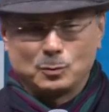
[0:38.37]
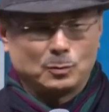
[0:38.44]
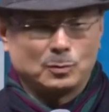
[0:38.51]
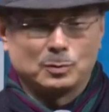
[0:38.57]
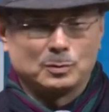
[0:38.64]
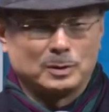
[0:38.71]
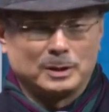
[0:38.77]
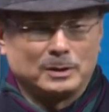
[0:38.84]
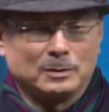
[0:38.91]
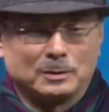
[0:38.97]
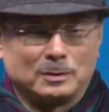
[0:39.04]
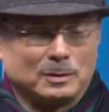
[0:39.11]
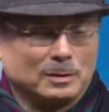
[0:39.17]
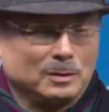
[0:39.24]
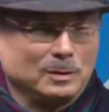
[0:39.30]
there
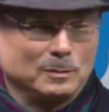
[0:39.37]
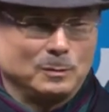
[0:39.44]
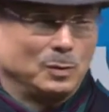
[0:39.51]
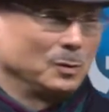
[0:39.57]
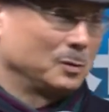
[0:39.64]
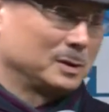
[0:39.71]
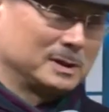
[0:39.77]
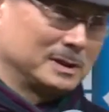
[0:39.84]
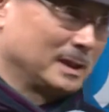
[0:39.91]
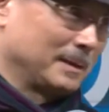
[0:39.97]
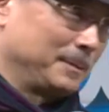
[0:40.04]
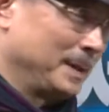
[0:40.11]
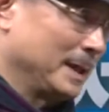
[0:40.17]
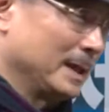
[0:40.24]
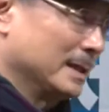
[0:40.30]
really is no need to
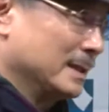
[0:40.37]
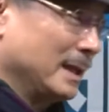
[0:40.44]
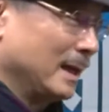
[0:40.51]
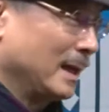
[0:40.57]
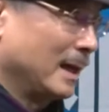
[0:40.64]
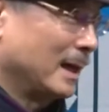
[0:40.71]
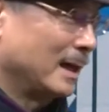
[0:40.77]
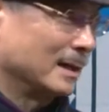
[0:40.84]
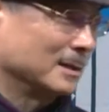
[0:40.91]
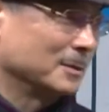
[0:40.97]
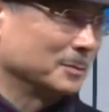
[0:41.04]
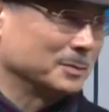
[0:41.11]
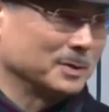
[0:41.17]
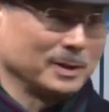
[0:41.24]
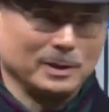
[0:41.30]
overthink it.
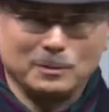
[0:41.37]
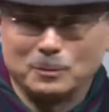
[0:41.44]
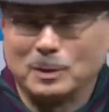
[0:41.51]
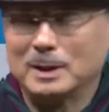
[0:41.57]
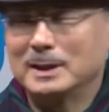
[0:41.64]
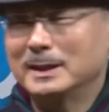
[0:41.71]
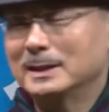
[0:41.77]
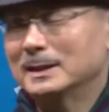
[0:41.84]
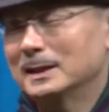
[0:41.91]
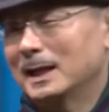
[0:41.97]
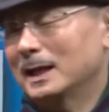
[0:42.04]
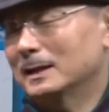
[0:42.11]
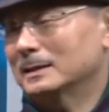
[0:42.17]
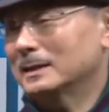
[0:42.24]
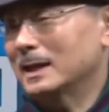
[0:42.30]

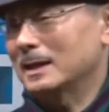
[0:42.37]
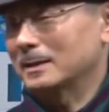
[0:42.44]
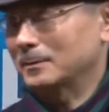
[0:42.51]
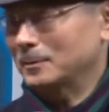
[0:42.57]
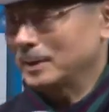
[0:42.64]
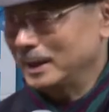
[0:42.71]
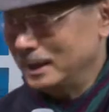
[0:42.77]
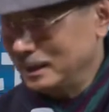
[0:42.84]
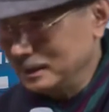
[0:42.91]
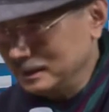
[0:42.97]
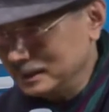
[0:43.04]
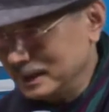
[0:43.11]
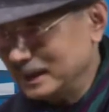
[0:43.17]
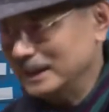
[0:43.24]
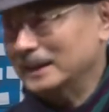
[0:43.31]
Principles are always
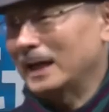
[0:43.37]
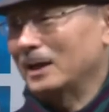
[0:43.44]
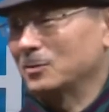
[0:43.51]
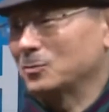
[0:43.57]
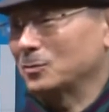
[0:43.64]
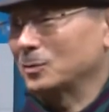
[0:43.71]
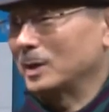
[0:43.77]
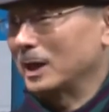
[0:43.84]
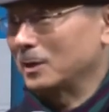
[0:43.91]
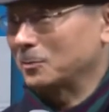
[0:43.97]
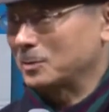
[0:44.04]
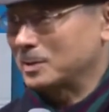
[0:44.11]
very simple.